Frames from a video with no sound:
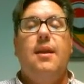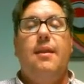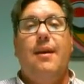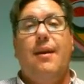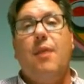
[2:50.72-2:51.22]

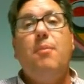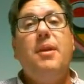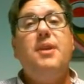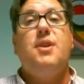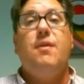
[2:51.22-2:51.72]
the
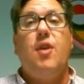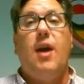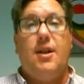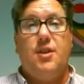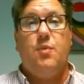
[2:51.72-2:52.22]
completion of
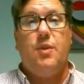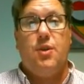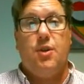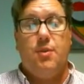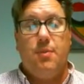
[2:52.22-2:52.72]
your action
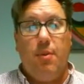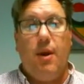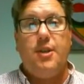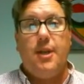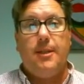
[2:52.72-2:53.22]
research
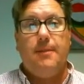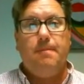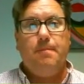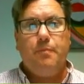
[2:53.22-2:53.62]
project.